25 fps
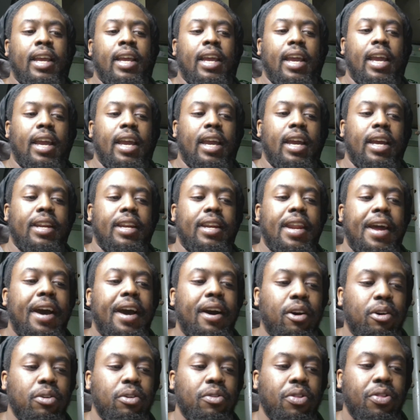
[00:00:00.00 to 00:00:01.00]
and
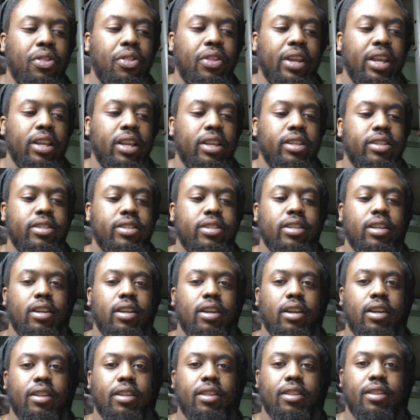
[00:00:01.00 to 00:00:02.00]
now
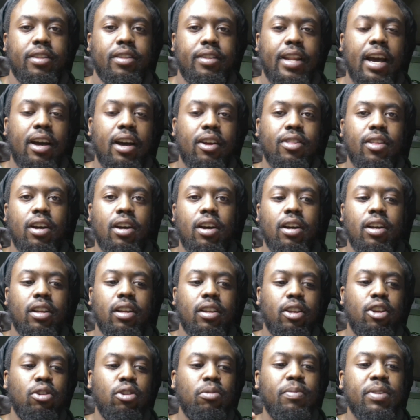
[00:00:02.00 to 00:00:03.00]
the
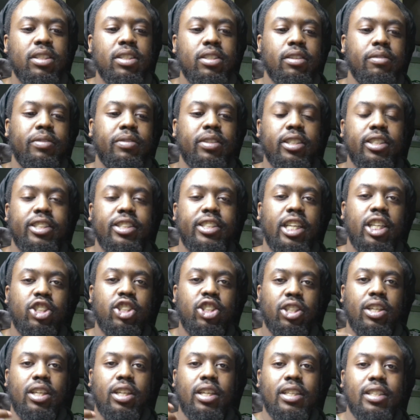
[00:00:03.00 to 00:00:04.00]
human
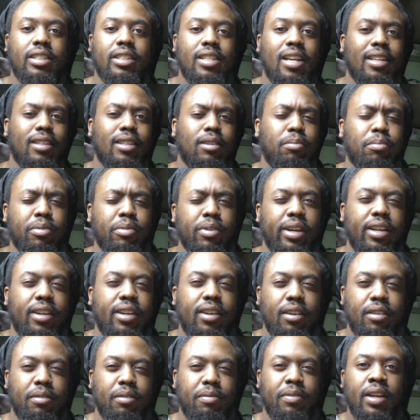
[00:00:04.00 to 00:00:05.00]
civilization is on the brink
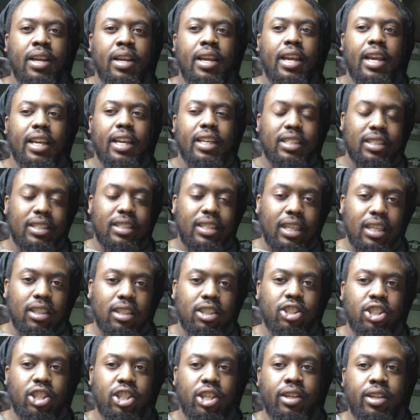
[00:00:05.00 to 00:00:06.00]
of
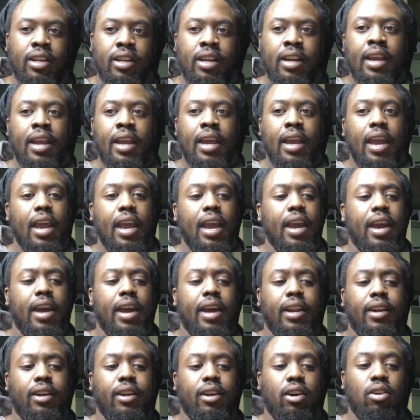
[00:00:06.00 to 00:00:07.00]
extinction,
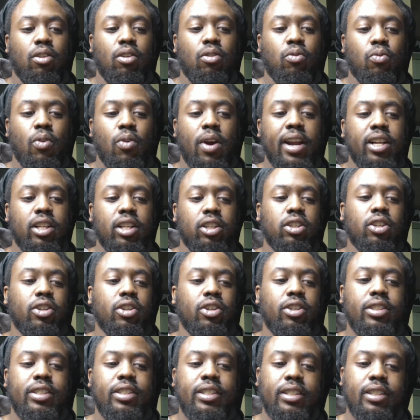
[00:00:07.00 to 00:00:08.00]
and
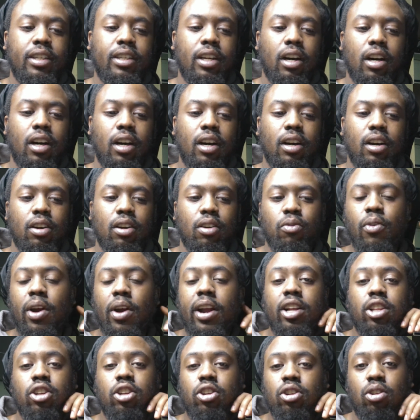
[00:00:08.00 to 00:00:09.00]
regular
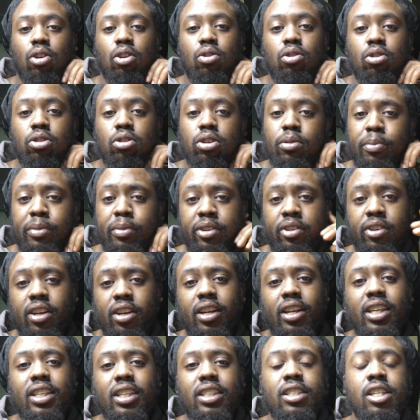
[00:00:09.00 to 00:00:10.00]
local
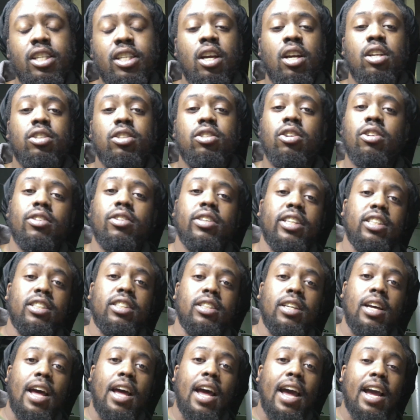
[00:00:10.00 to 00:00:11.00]
communities turned
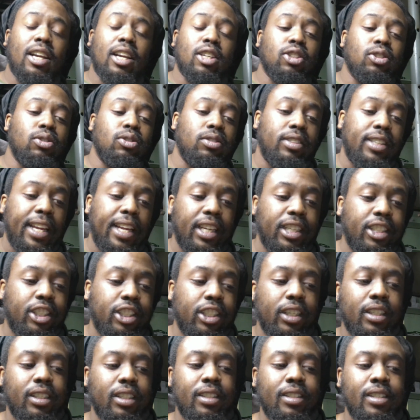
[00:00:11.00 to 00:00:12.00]
into actual
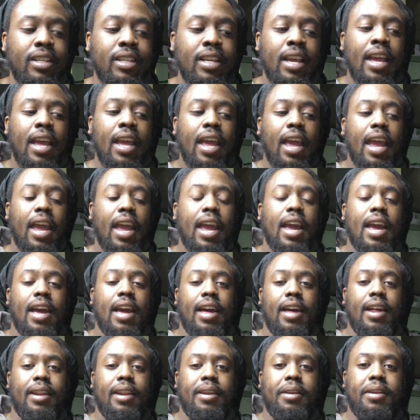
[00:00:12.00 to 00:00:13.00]
nations,
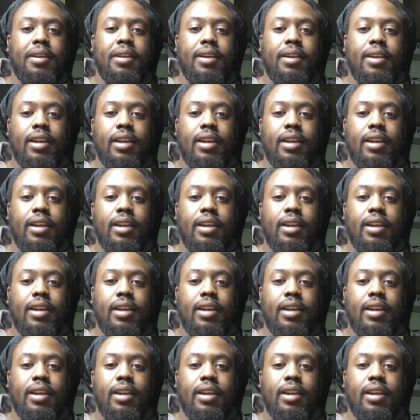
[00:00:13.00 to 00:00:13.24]
and